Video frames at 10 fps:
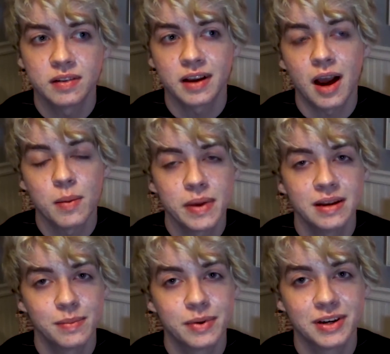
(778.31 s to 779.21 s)
Like I
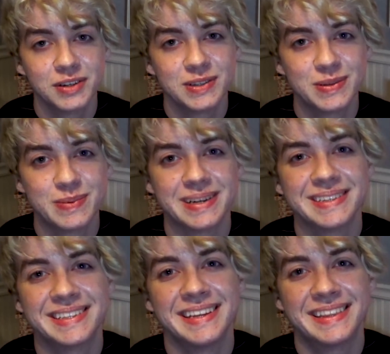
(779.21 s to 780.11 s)
made up a
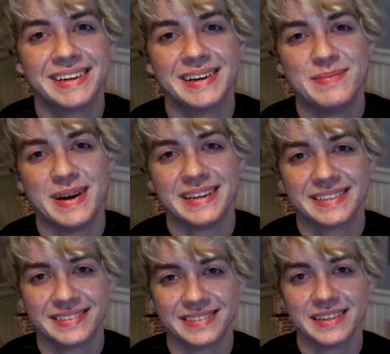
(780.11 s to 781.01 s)
conspiracy theory
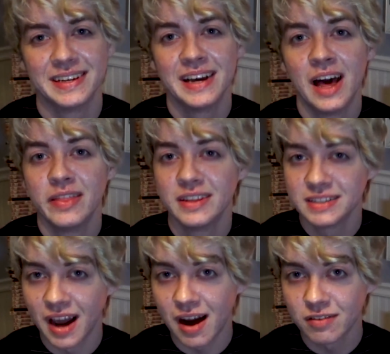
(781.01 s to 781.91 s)
basically
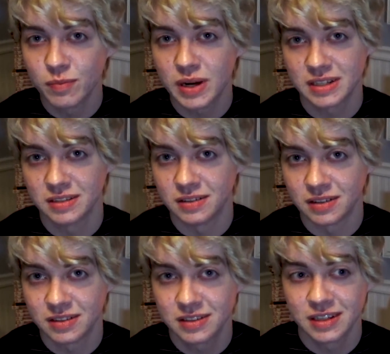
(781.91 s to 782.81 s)
that's half based
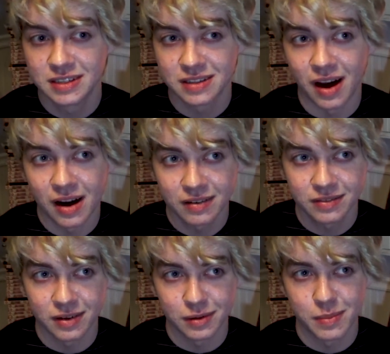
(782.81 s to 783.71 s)
on things that I've
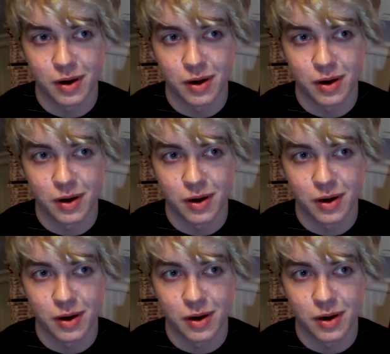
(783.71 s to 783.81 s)
thought